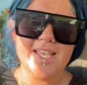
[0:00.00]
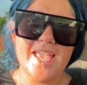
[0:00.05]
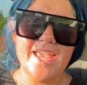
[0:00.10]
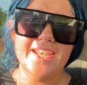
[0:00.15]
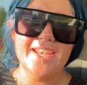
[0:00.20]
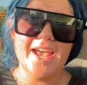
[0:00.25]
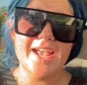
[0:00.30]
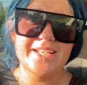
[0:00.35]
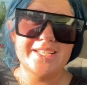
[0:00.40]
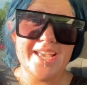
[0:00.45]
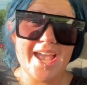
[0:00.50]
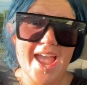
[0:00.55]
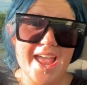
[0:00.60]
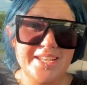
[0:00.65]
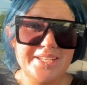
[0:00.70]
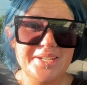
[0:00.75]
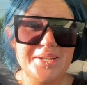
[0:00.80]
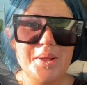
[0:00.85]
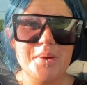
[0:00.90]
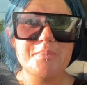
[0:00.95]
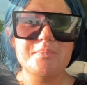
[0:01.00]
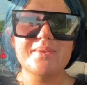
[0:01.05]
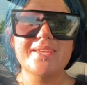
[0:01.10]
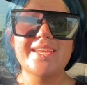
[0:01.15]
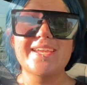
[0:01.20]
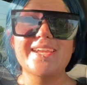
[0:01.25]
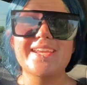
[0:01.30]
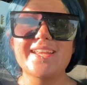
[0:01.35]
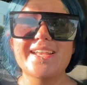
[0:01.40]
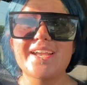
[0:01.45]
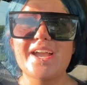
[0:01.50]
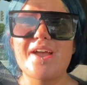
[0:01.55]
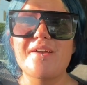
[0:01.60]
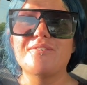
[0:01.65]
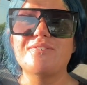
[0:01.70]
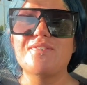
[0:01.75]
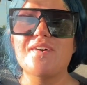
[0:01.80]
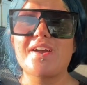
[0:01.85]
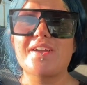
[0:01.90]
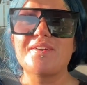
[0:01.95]
And I ended up eating. I
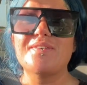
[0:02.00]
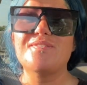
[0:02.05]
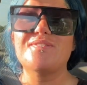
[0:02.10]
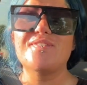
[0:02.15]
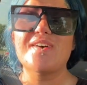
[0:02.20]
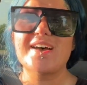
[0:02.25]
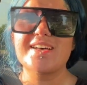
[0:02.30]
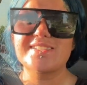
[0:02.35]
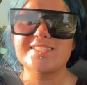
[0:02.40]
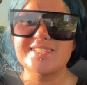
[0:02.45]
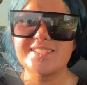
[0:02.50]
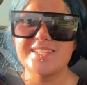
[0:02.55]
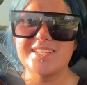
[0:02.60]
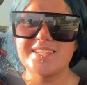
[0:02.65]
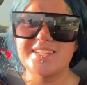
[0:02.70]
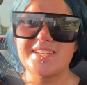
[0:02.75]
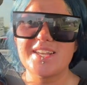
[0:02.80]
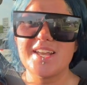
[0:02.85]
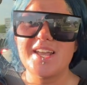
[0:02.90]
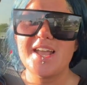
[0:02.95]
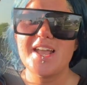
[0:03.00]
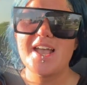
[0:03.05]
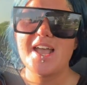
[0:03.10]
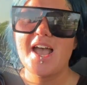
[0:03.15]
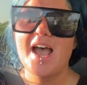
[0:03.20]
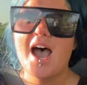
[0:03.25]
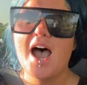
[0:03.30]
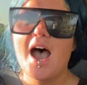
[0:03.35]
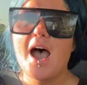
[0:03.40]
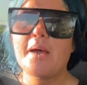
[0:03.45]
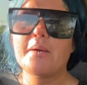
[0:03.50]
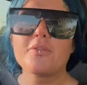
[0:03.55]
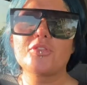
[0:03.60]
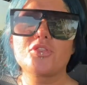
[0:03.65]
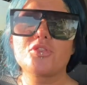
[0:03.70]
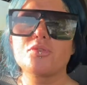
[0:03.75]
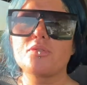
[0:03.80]
fucking fasted I, uh,